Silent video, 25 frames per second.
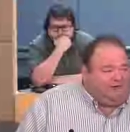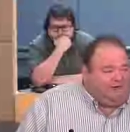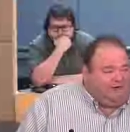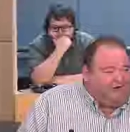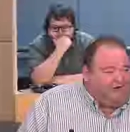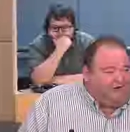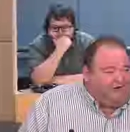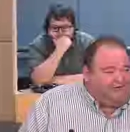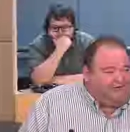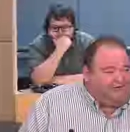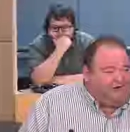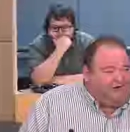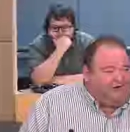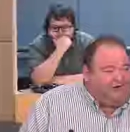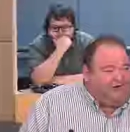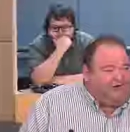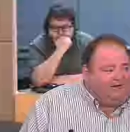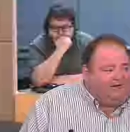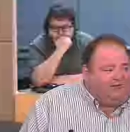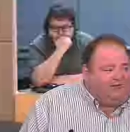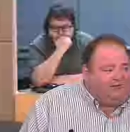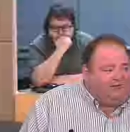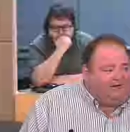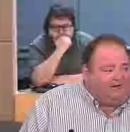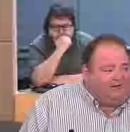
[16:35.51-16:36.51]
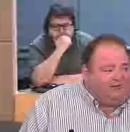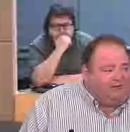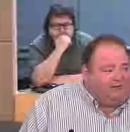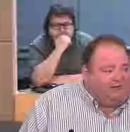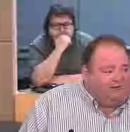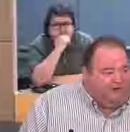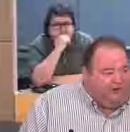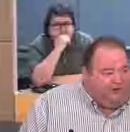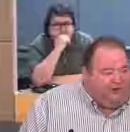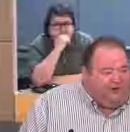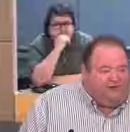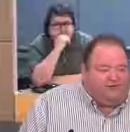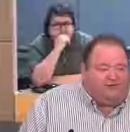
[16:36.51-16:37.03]
So all these
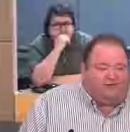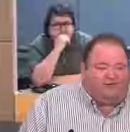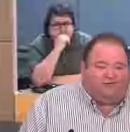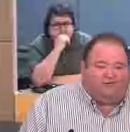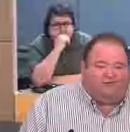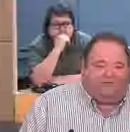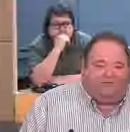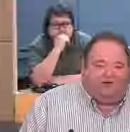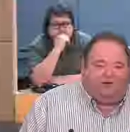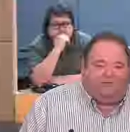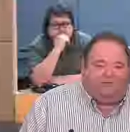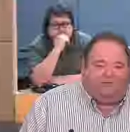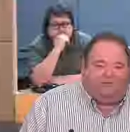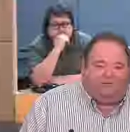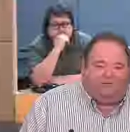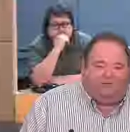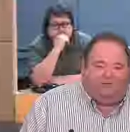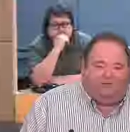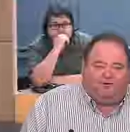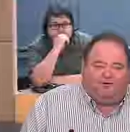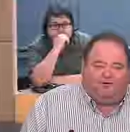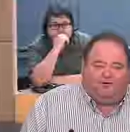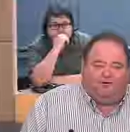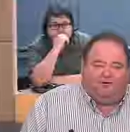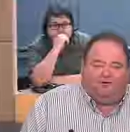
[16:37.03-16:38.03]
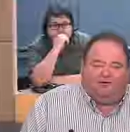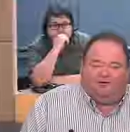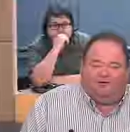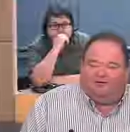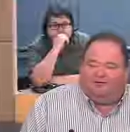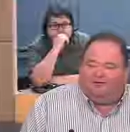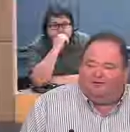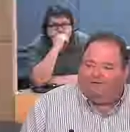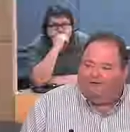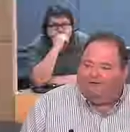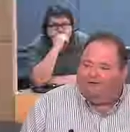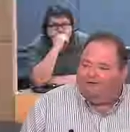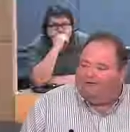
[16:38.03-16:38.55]
contracts have different
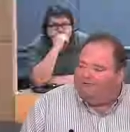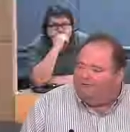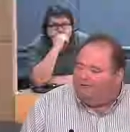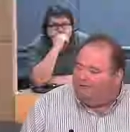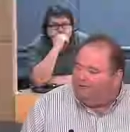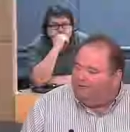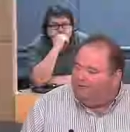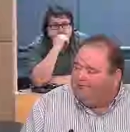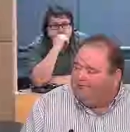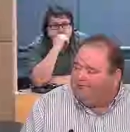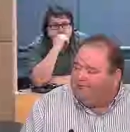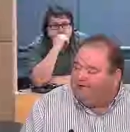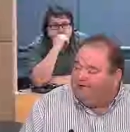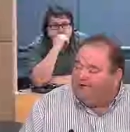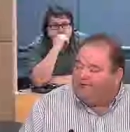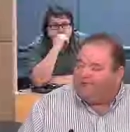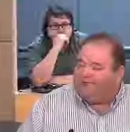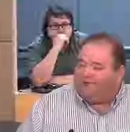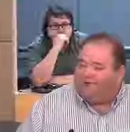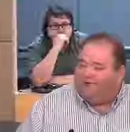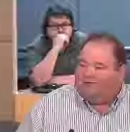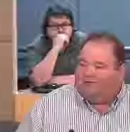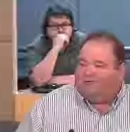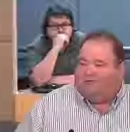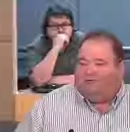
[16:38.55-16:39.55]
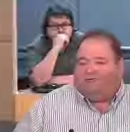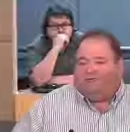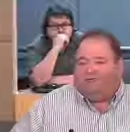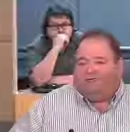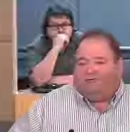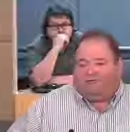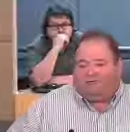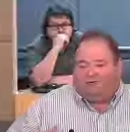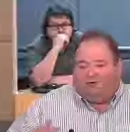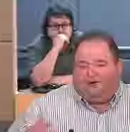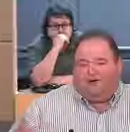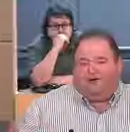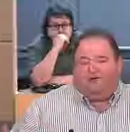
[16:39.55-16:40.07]
limits at different
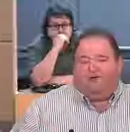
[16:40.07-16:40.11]
times.